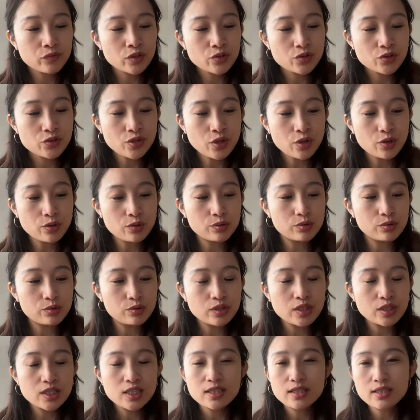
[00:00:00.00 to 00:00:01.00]

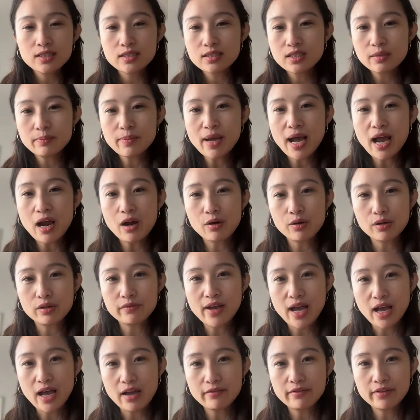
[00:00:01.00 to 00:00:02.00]
So this is the power
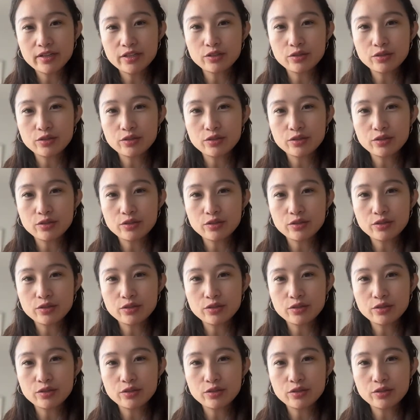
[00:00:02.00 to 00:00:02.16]
of having